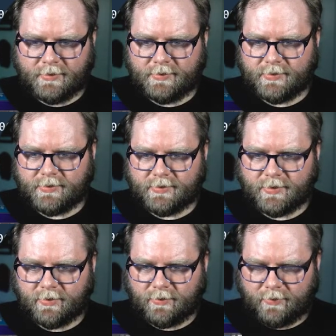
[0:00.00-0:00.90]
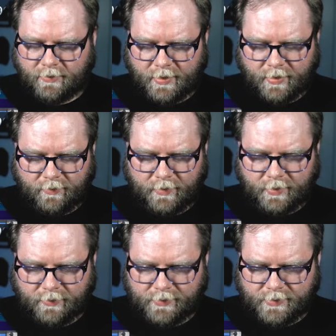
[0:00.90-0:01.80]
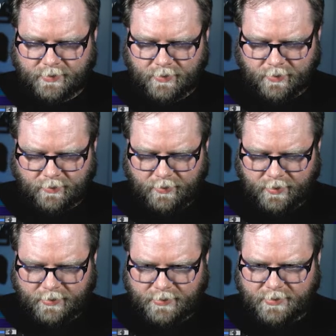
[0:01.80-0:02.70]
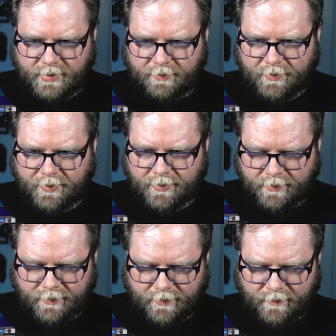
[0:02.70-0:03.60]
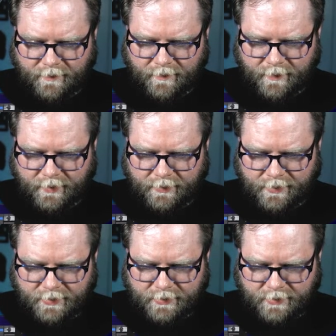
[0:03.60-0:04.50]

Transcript: So now we do sudo unzip vault.